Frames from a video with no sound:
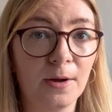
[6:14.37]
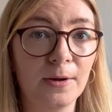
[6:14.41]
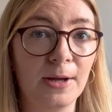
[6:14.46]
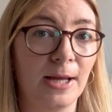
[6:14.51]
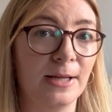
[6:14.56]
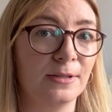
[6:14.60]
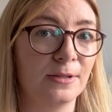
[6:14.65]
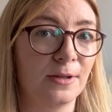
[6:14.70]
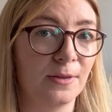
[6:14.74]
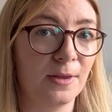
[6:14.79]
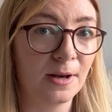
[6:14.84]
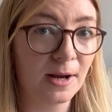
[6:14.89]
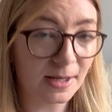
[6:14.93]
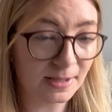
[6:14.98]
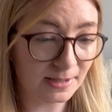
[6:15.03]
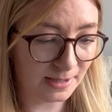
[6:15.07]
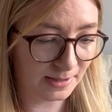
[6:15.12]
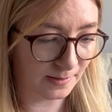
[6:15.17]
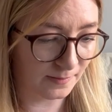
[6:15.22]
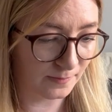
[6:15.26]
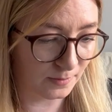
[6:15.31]
Okay, so the last
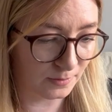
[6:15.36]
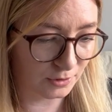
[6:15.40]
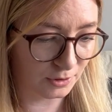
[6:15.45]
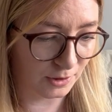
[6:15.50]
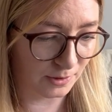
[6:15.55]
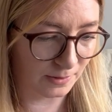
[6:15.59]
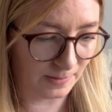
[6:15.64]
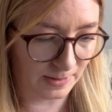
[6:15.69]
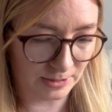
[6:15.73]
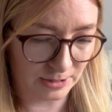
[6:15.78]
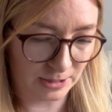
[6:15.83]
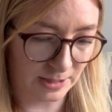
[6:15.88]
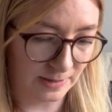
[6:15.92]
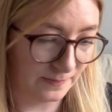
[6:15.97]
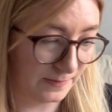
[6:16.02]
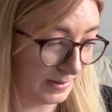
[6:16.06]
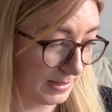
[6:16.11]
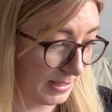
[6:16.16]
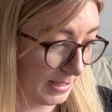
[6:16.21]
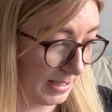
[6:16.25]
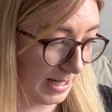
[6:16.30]
thing I've got to show you actually for
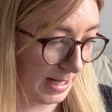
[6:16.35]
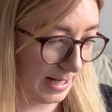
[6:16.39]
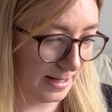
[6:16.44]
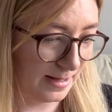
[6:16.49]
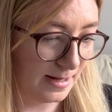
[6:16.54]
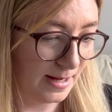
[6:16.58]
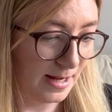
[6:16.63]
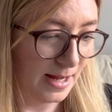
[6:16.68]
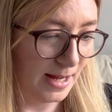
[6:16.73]
today